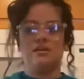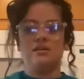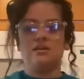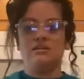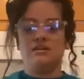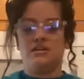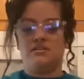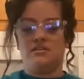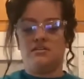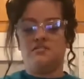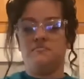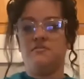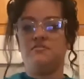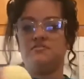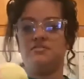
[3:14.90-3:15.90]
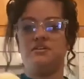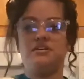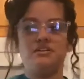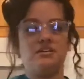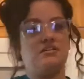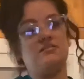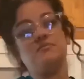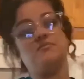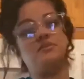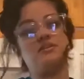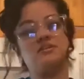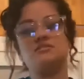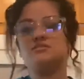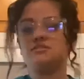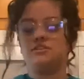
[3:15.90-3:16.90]
Now that you peeled your onion, we're
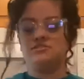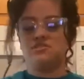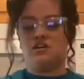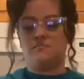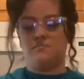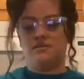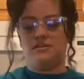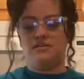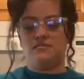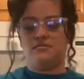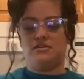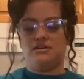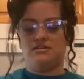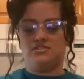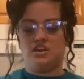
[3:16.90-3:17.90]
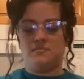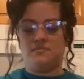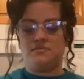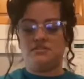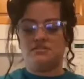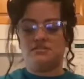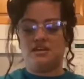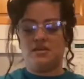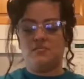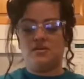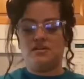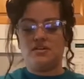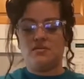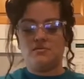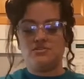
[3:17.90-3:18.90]
going to start chopping it. We're going to chop it the same
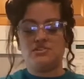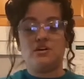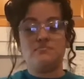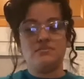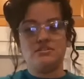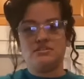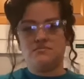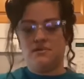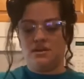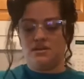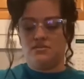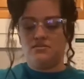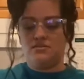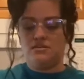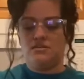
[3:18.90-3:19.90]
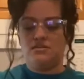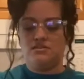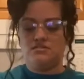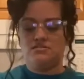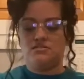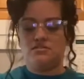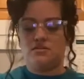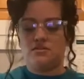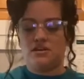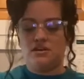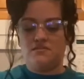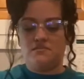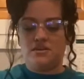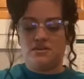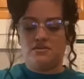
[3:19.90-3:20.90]
way that we chopped the tomato. So go ahead
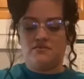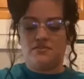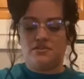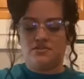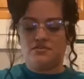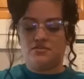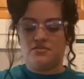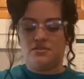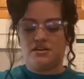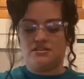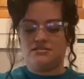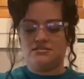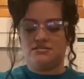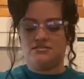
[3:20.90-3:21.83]
and make your vertical lines.